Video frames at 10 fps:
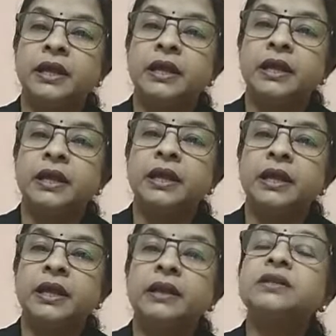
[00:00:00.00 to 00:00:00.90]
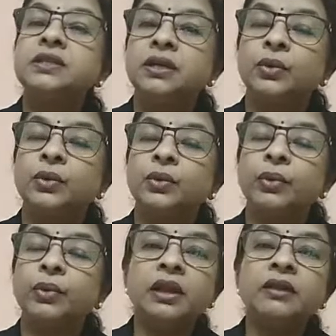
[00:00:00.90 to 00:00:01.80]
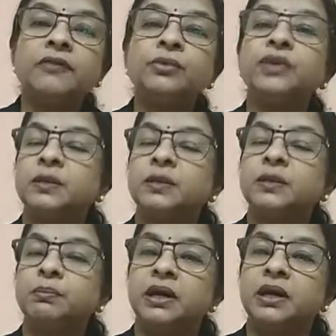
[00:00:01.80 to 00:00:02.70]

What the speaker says: Let us just quickly review that part.